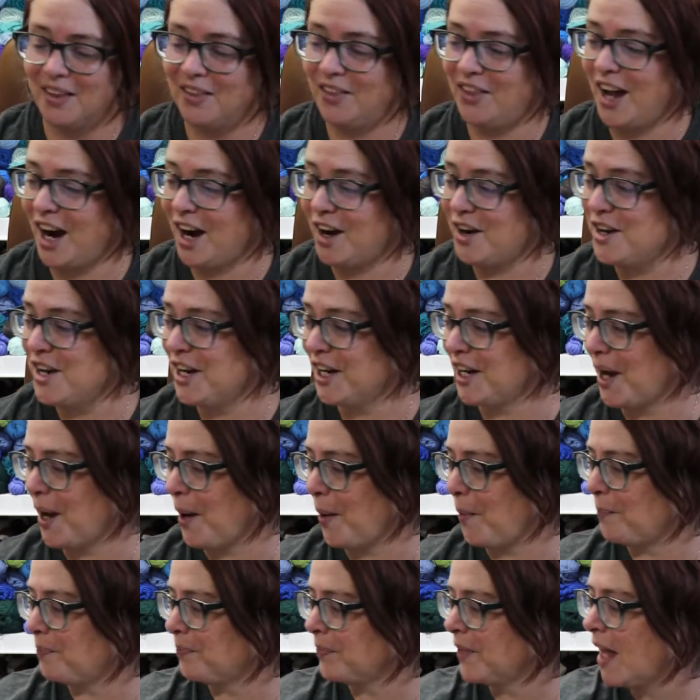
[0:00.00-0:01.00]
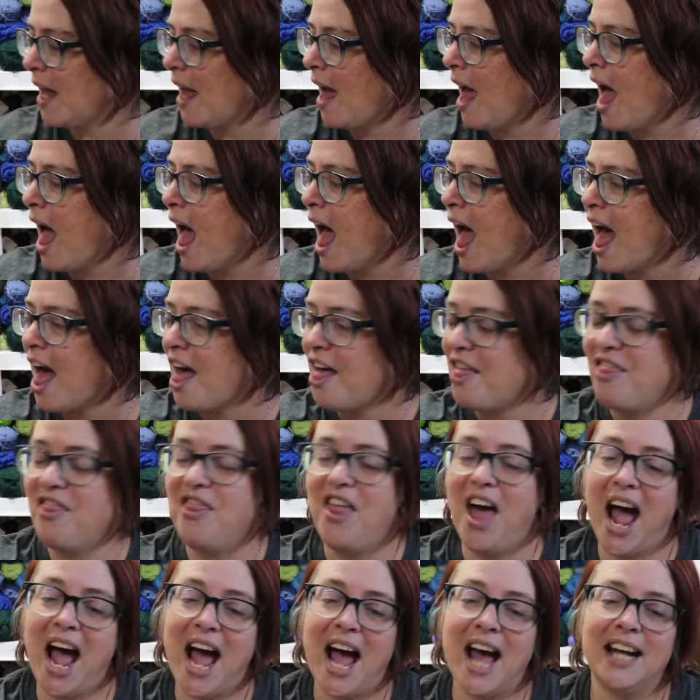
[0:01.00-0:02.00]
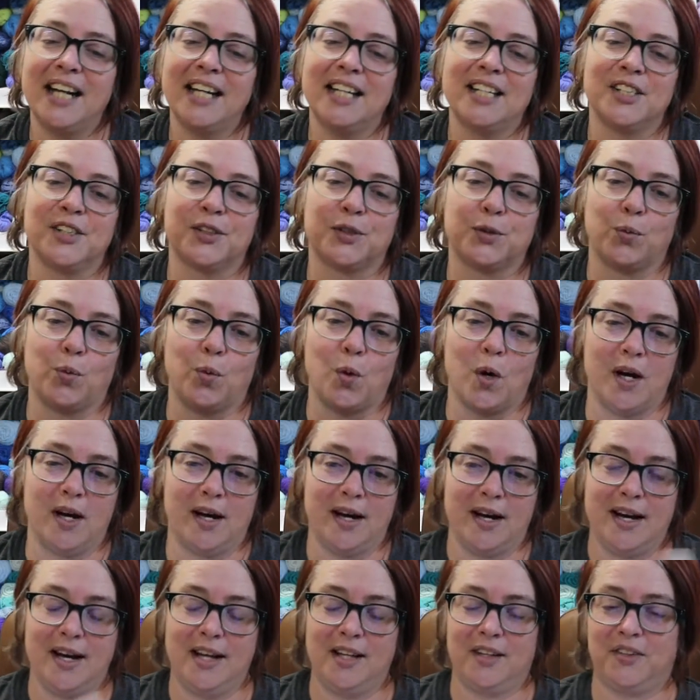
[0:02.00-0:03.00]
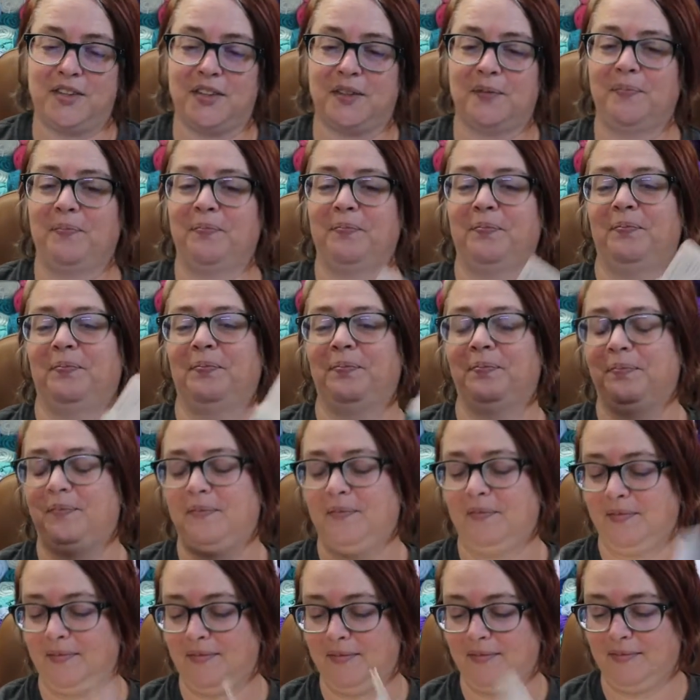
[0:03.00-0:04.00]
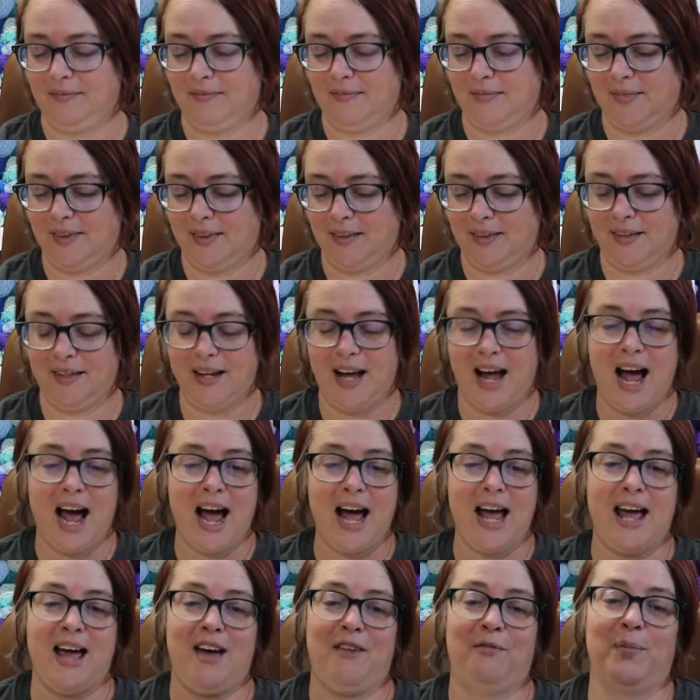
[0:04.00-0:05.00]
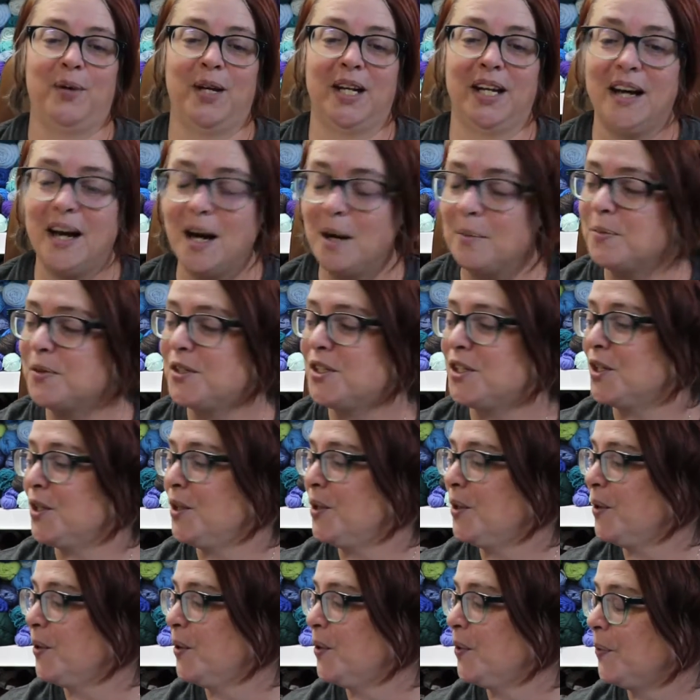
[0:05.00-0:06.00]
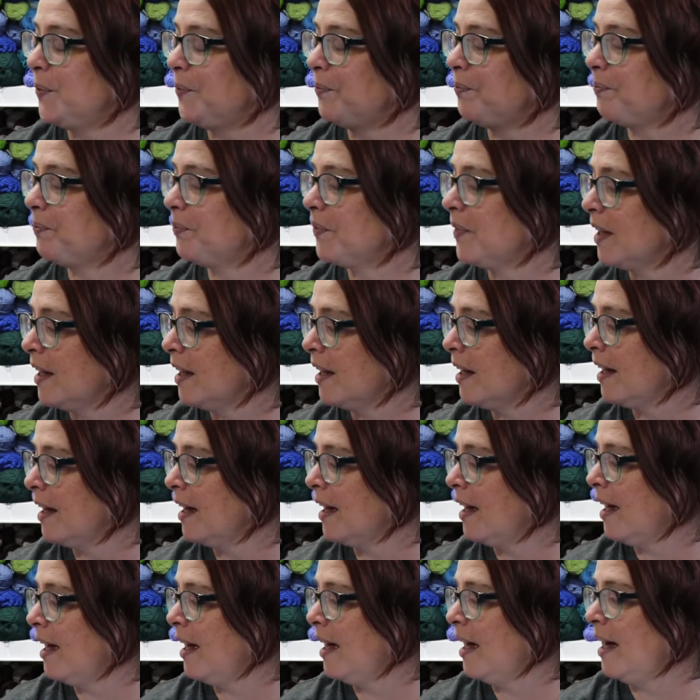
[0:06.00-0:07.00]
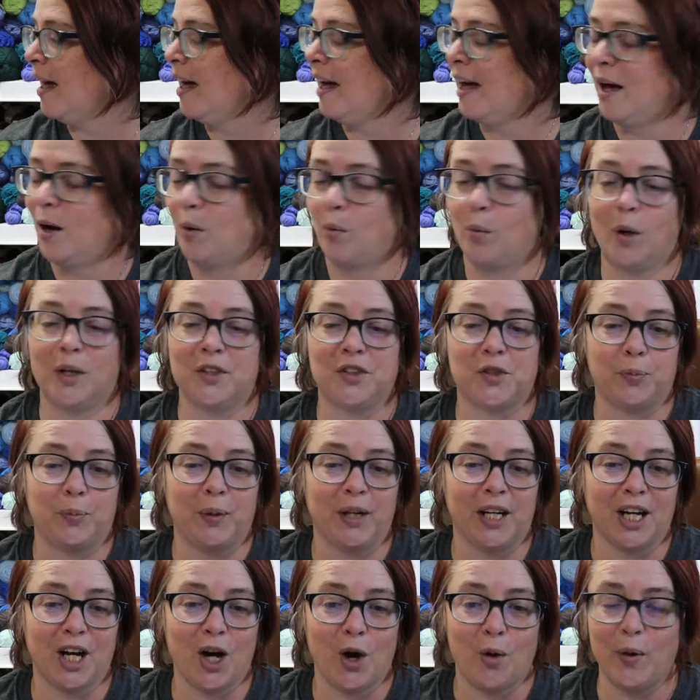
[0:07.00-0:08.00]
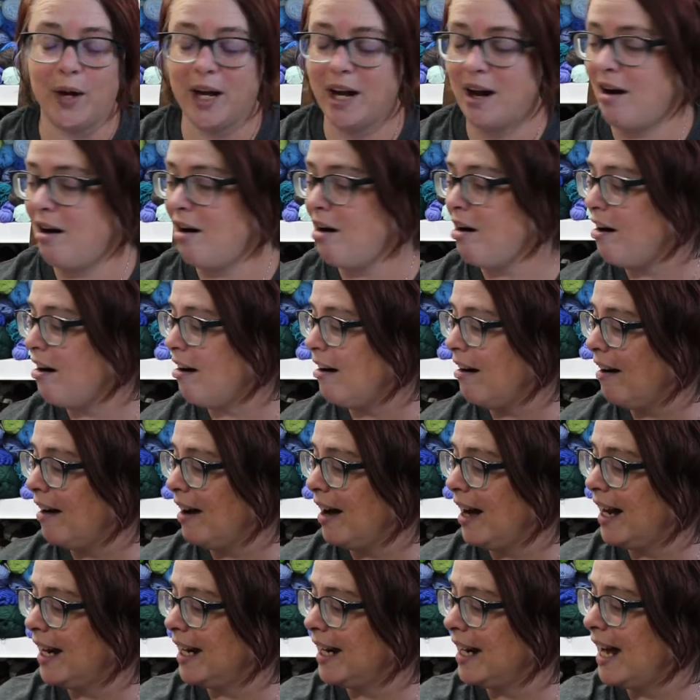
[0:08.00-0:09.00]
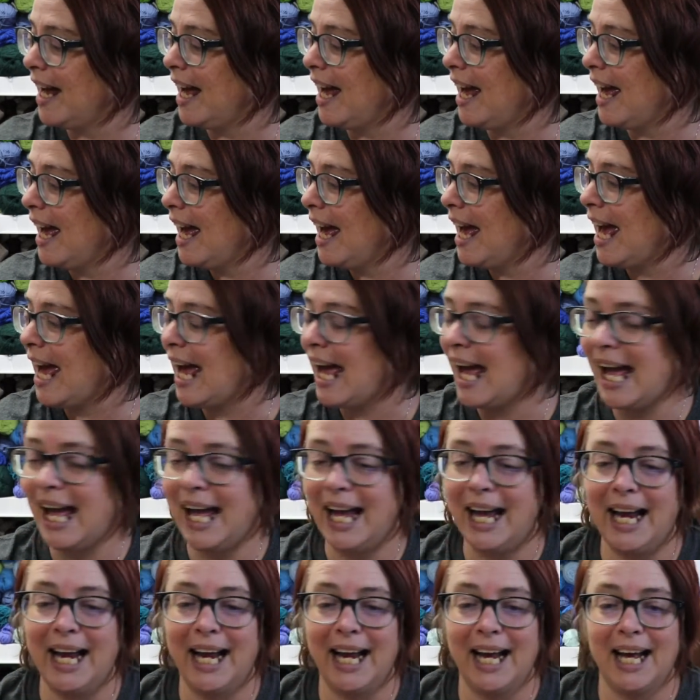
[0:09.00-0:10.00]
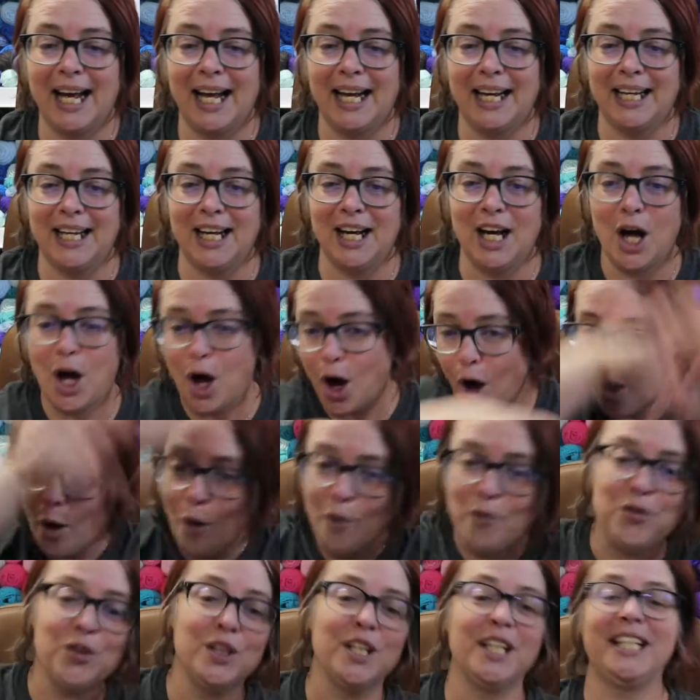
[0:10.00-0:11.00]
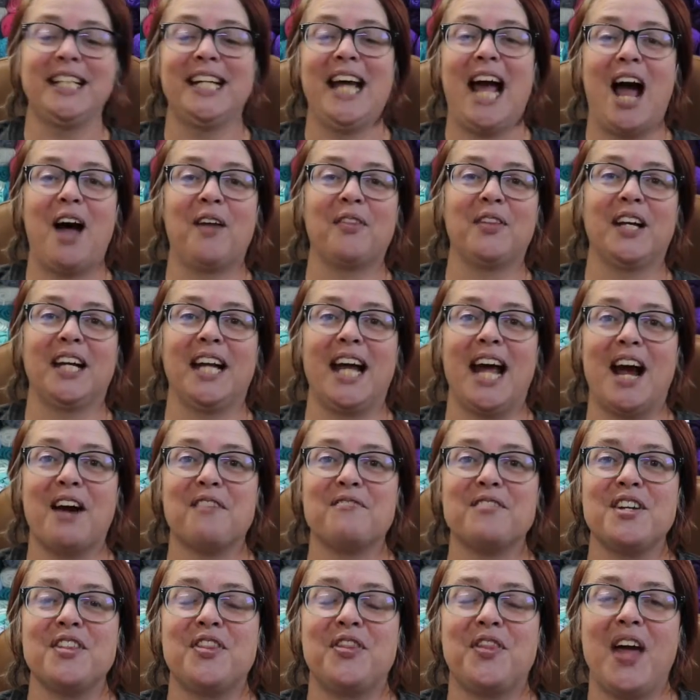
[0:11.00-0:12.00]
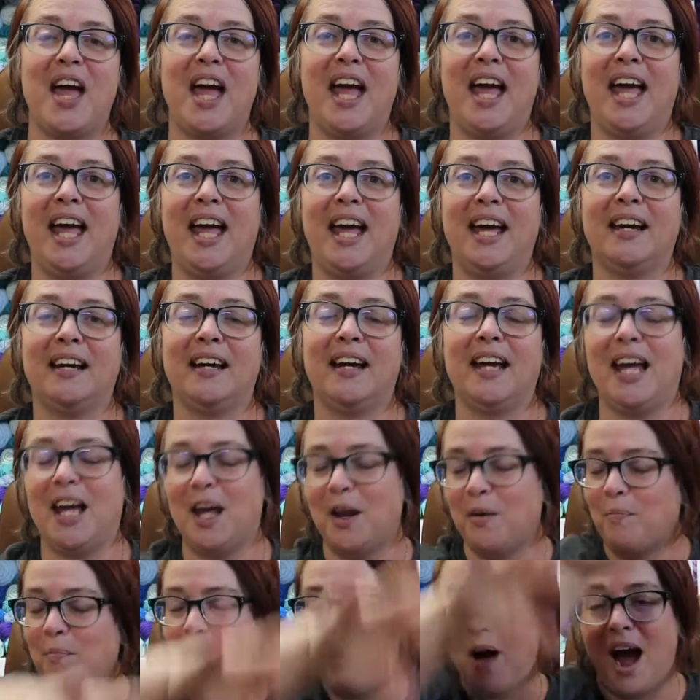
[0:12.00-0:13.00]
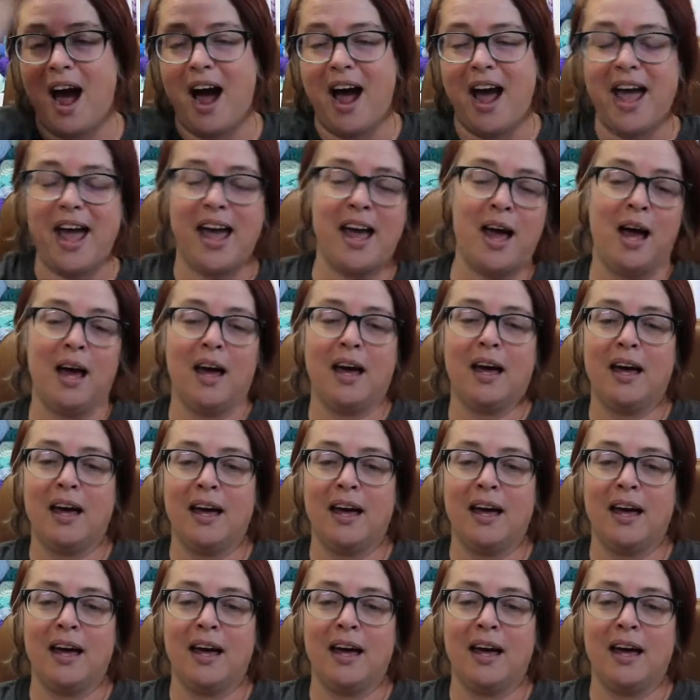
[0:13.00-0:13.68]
there you go. That is what I have been up to, what's been going on. And hopefully now that everything in my